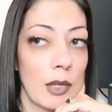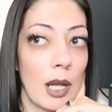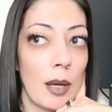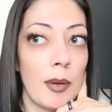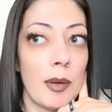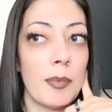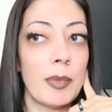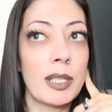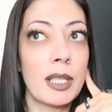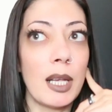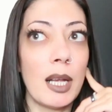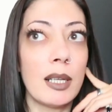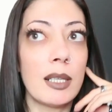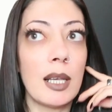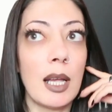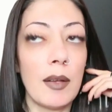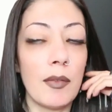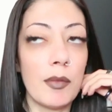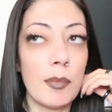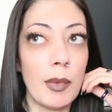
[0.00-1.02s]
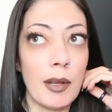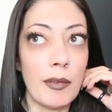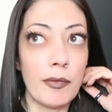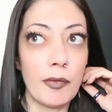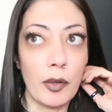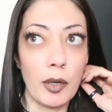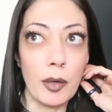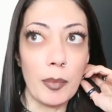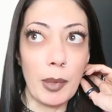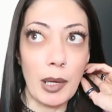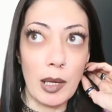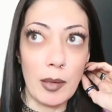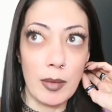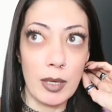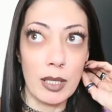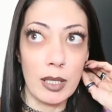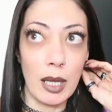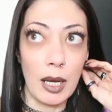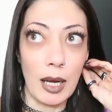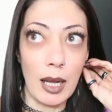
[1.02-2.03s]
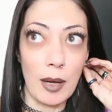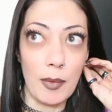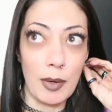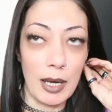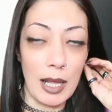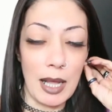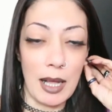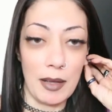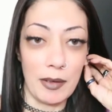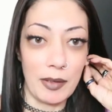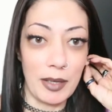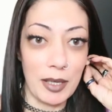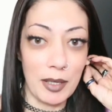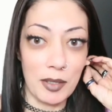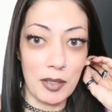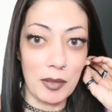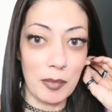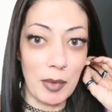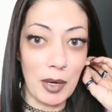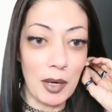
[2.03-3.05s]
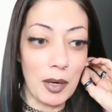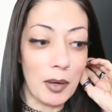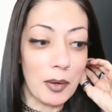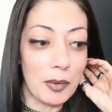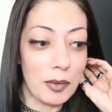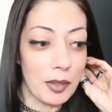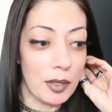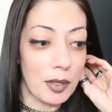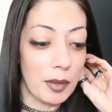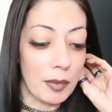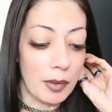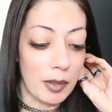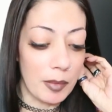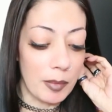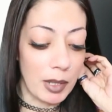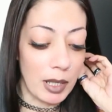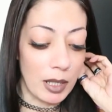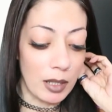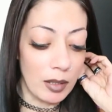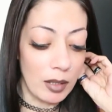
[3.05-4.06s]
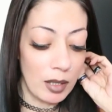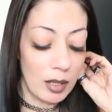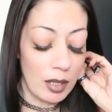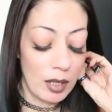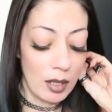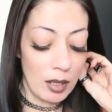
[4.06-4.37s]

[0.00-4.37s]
I mean, besides having my four babies, like I want to have kids of my own. You know what I mean?